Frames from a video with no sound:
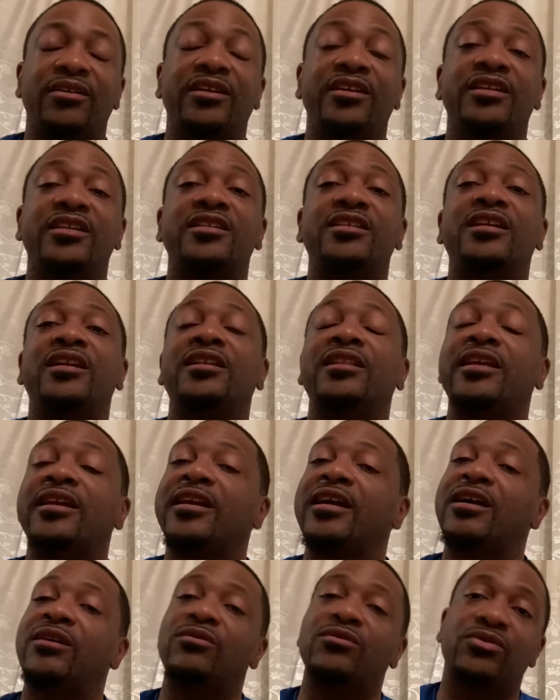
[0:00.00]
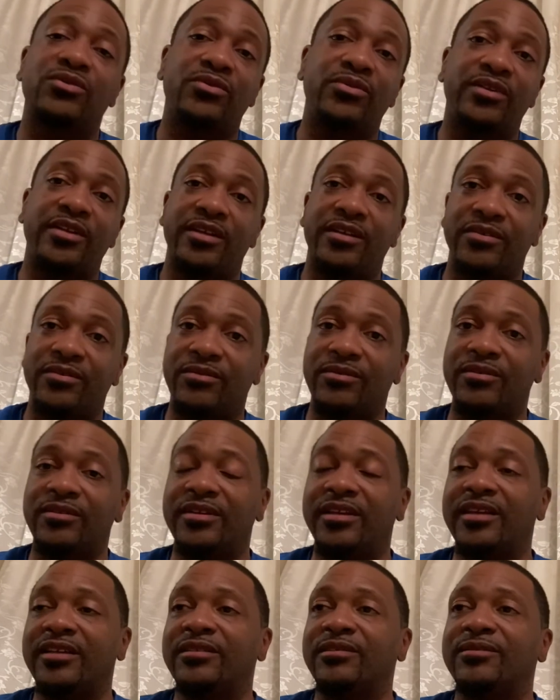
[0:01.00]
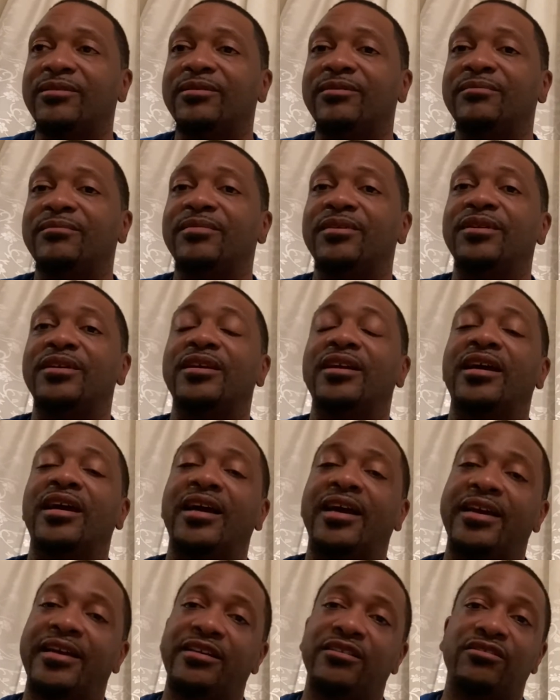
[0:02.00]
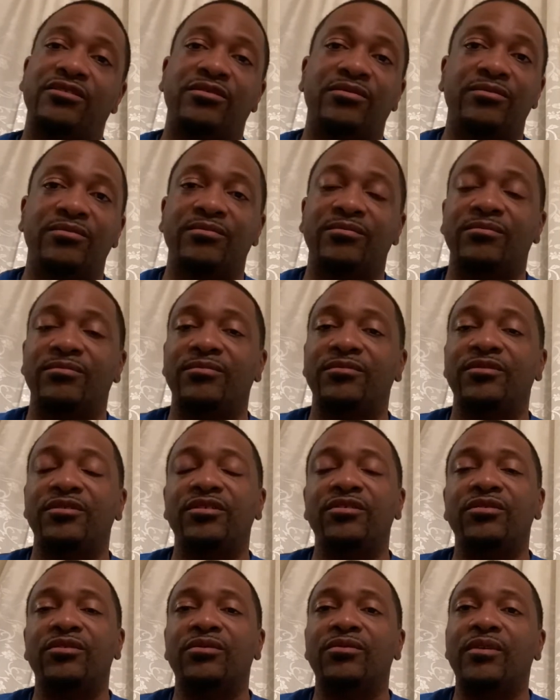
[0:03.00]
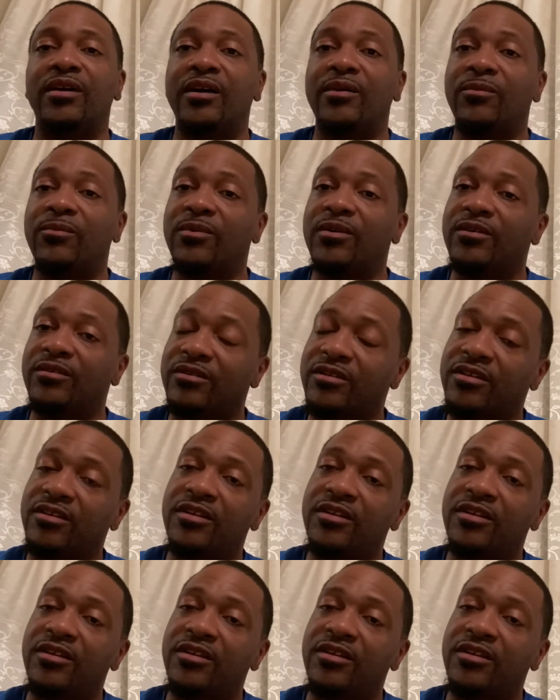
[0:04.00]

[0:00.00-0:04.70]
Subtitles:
It's not like I was on there all day long, but I used to, I work,